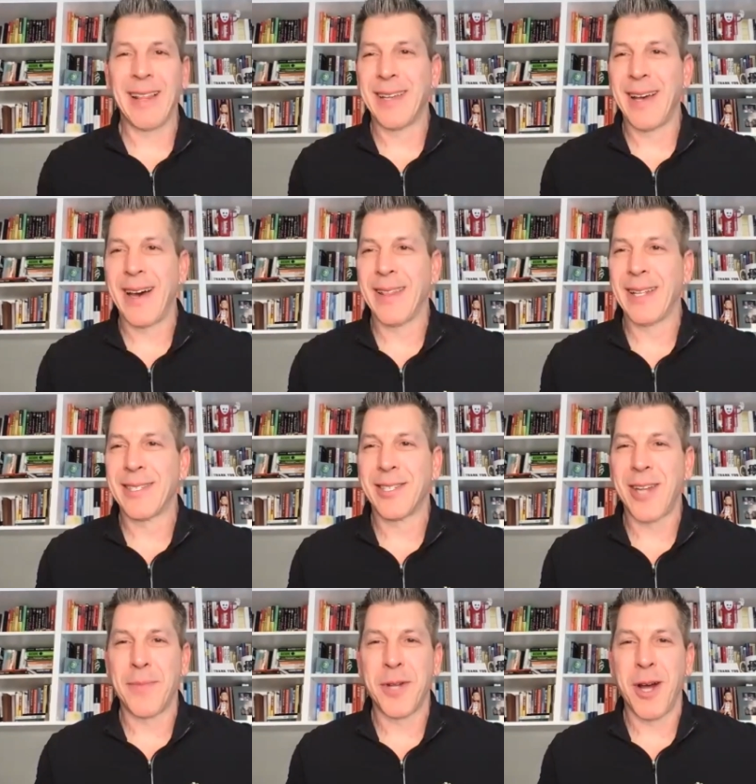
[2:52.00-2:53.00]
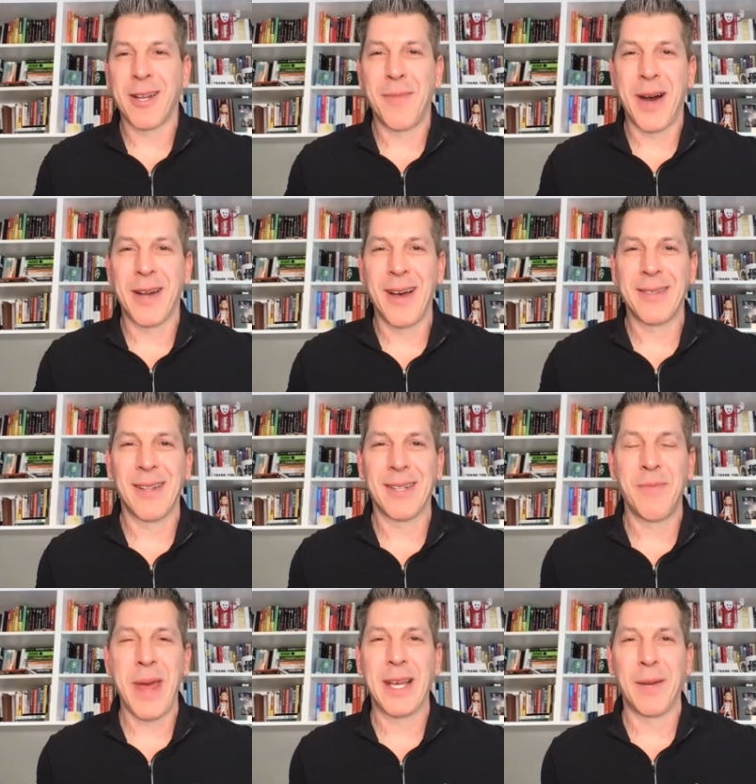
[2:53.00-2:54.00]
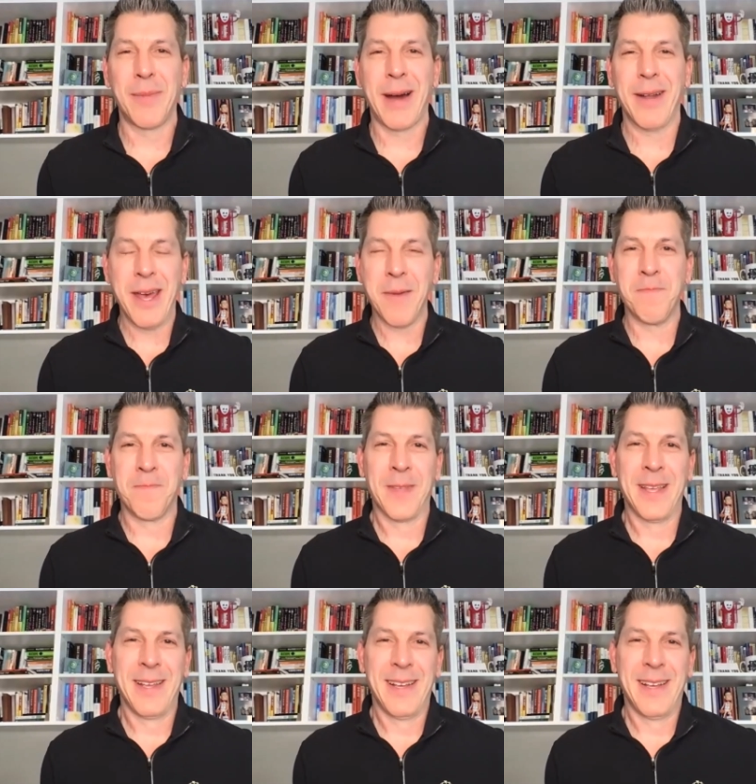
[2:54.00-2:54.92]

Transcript: Let's uh, let's stop talking about us and let's make it about him. Yeah.